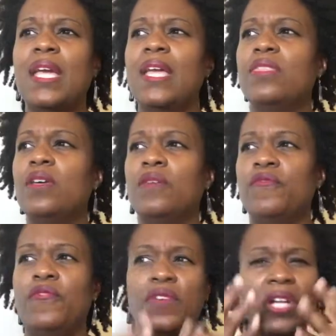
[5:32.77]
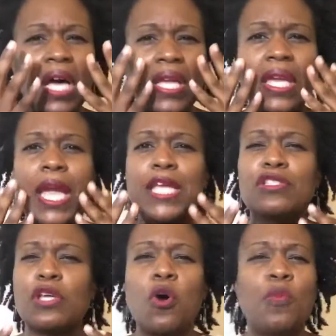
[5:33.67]
and the
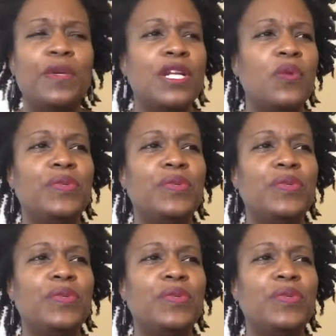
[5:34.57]
floodgates open up